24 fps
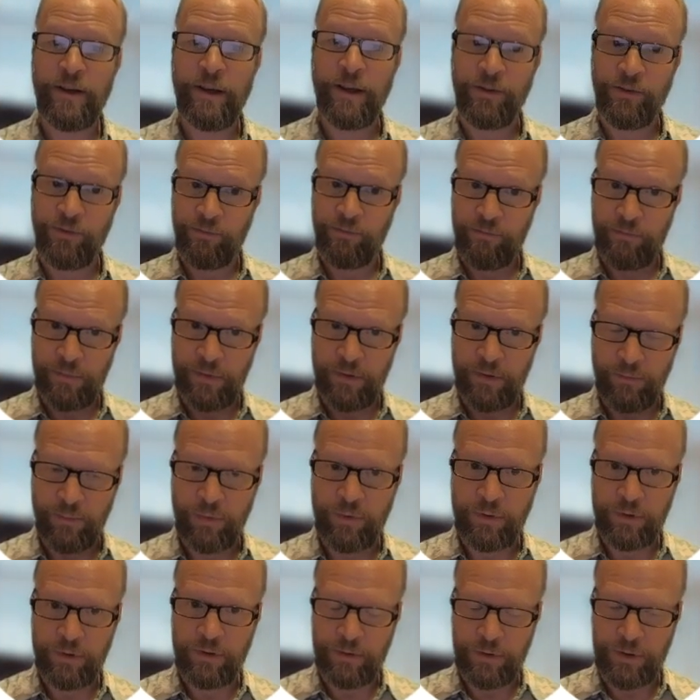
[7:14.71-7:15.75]
It's
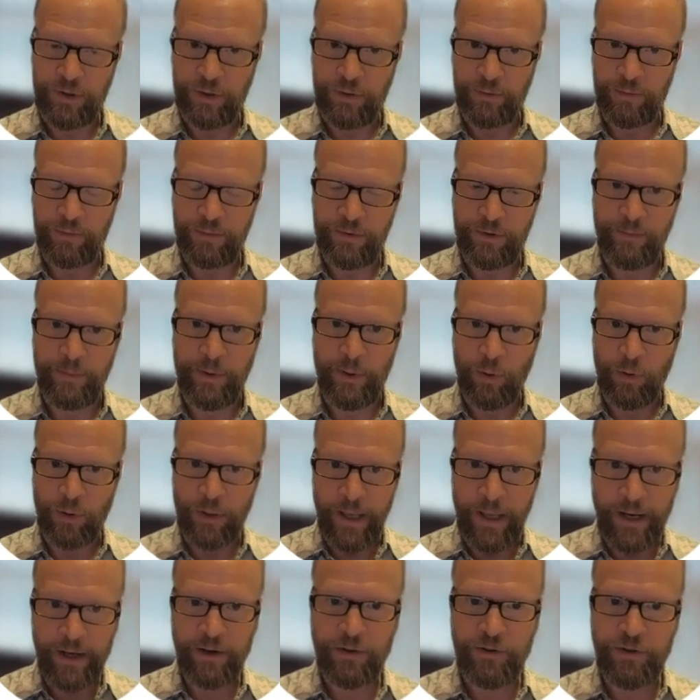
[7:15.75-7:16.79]
to be
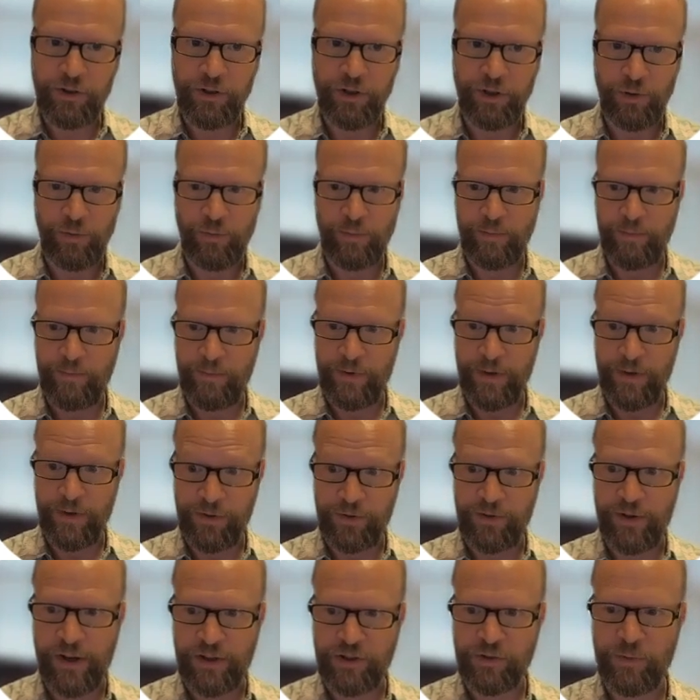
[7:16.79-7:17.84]
related to your
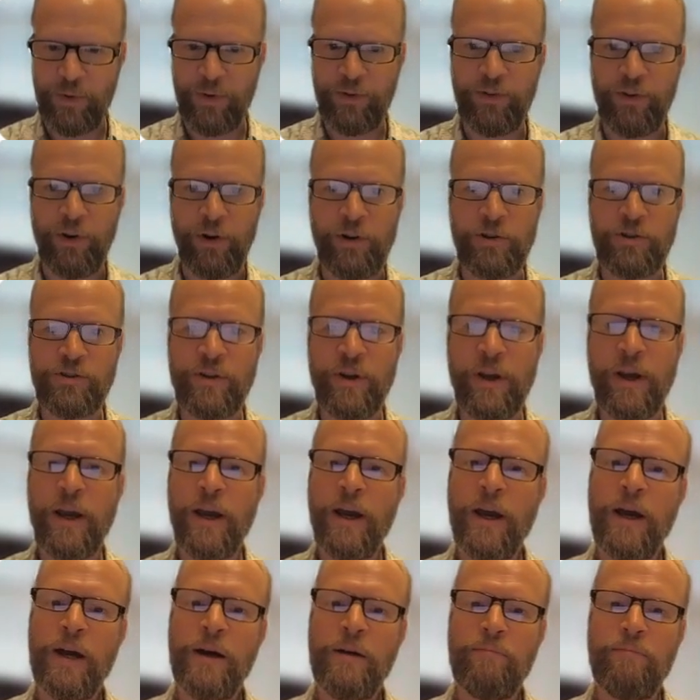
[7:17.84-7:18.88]
dissertation research,
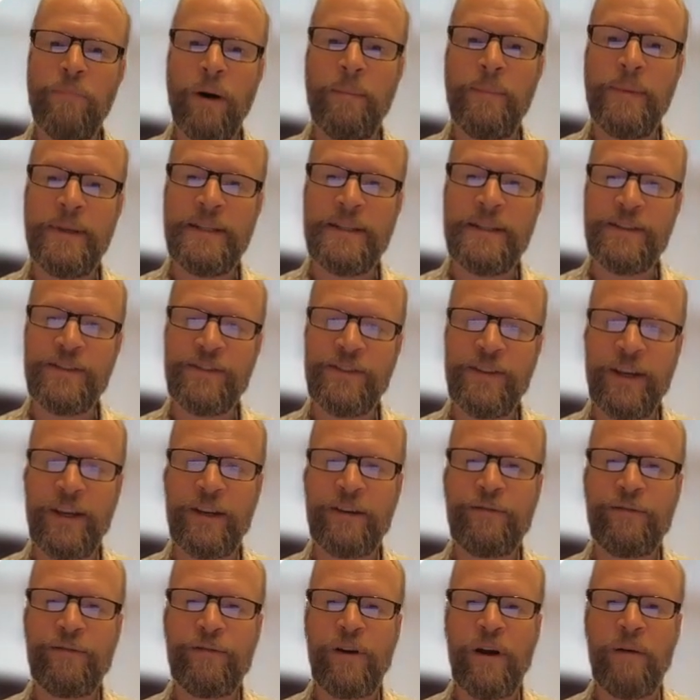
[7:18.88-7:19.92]
but be
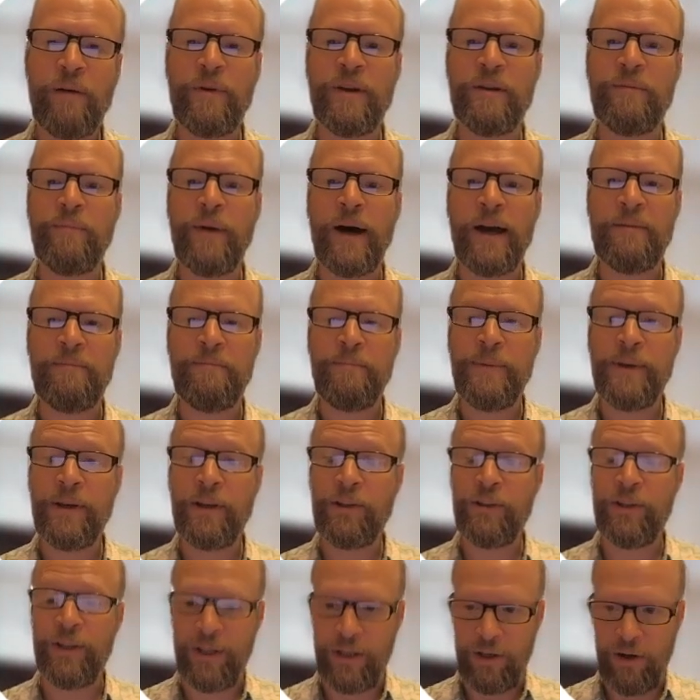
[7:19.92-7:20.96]
distinct from it by
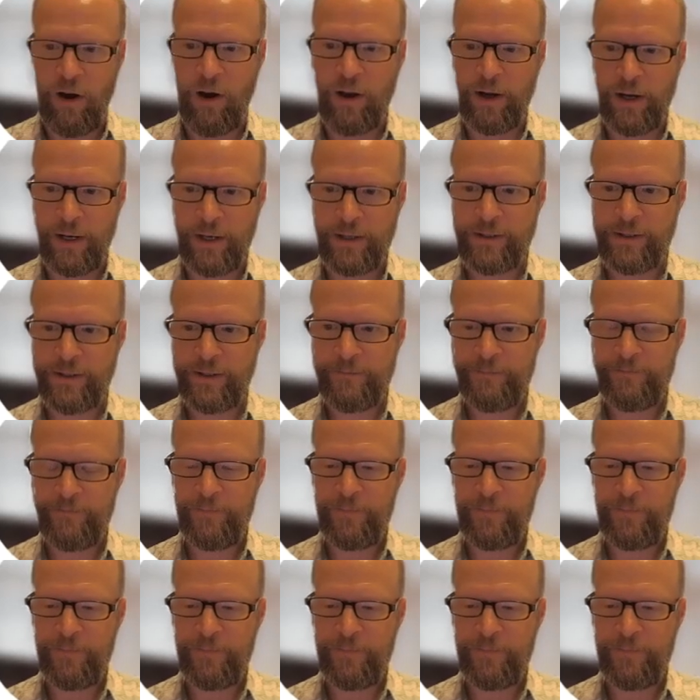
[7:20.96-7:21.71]
building on it.